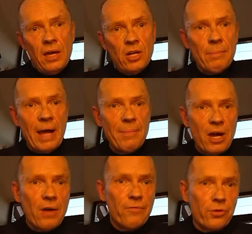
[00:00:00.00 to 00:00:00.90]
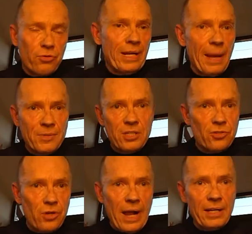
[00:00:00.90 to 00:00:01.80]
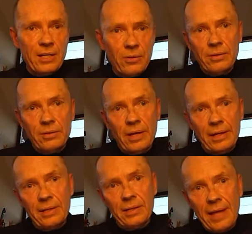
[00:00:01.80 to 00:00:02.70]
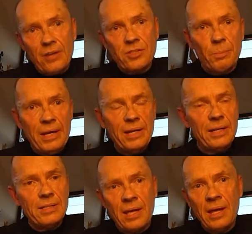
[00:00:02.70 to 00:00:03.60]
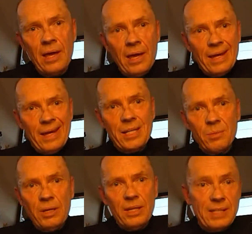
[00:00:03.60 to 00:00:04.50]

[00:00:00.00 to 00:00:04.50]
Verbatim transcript: you know, maybe over three laps of the track, you know, like a thousand meters, it can be a